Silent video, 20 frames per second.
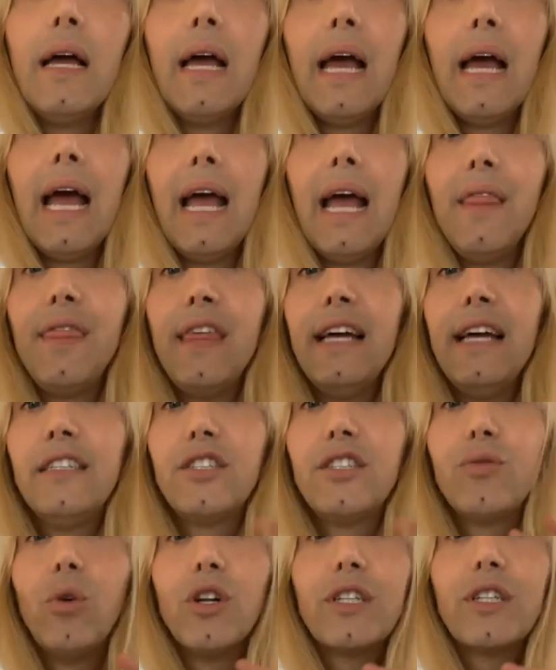And
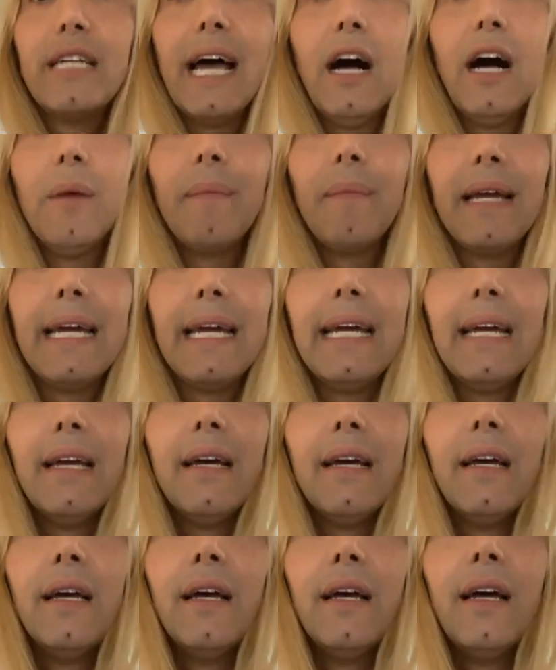this will tell me
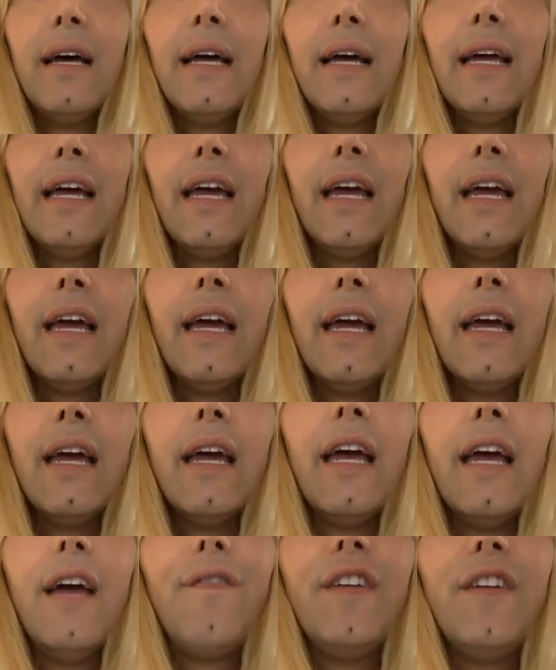
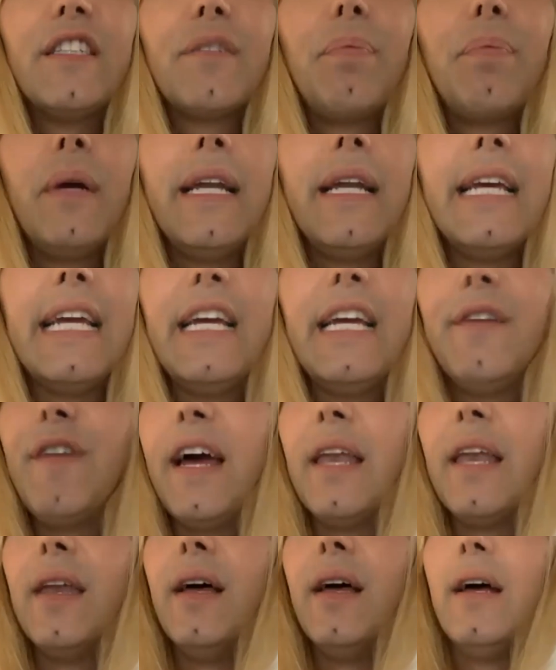if it's pretty
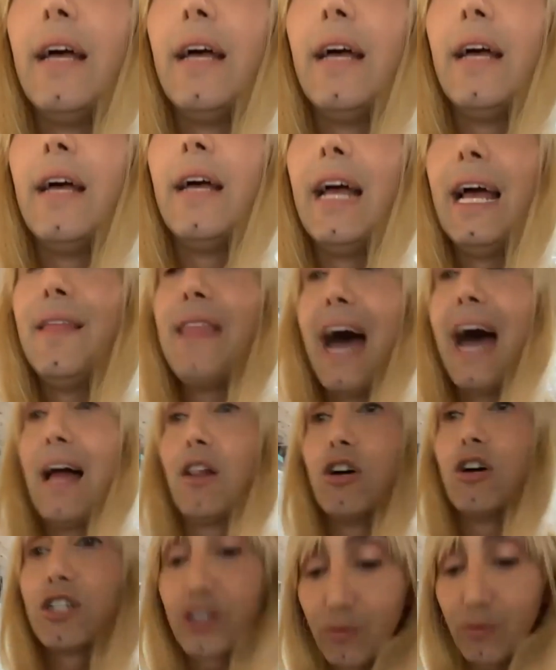even. And
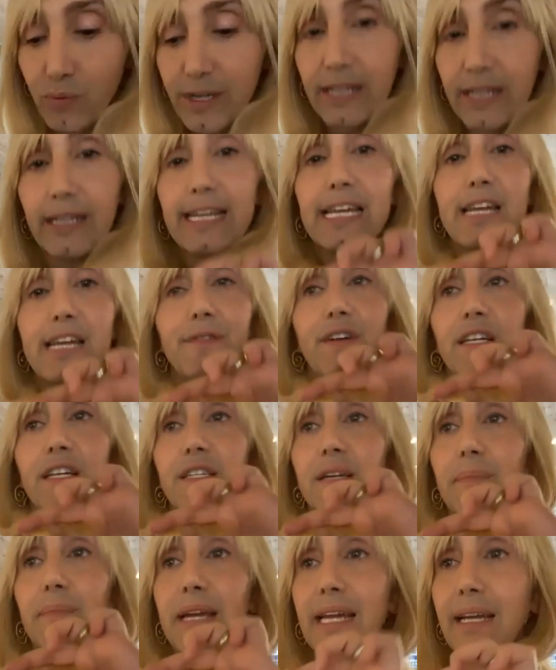that looks really even
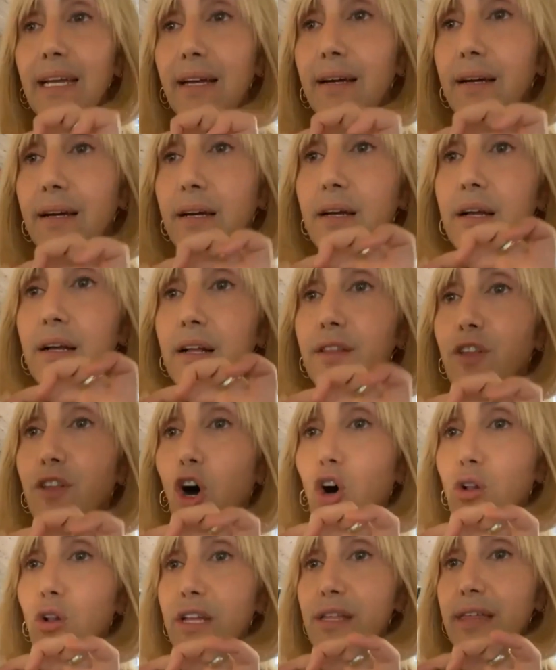to me. The
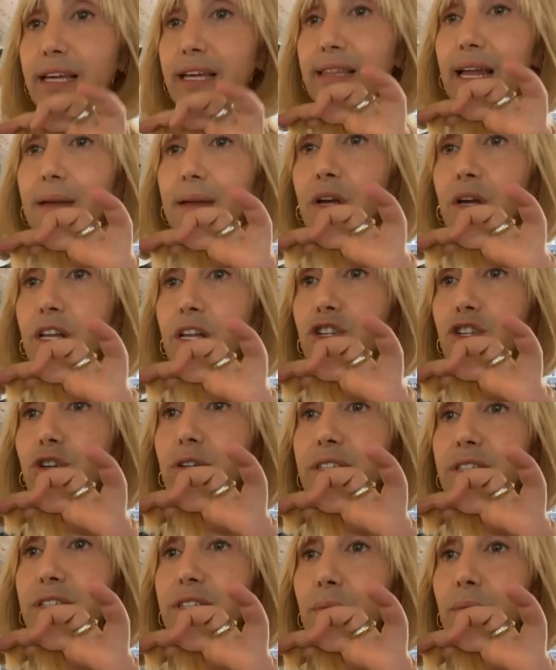only thing that I'm gonna do
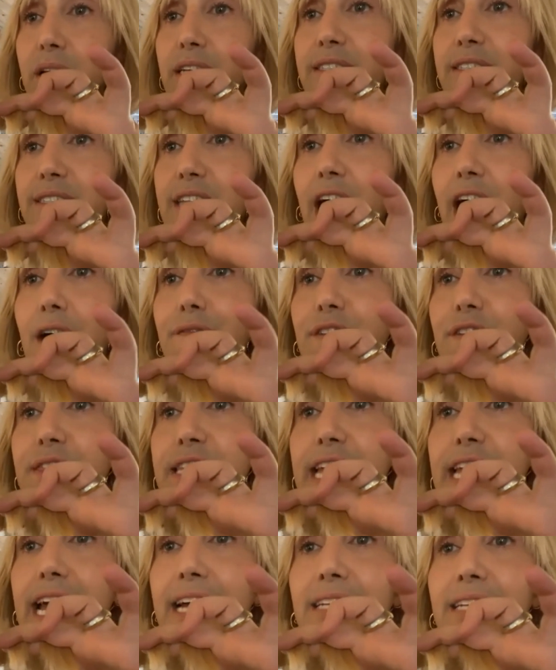is I'm gonna soften
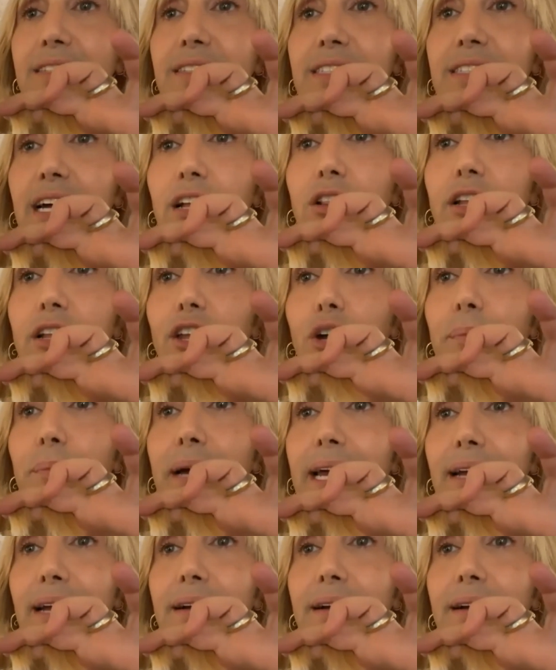the ends a little bit.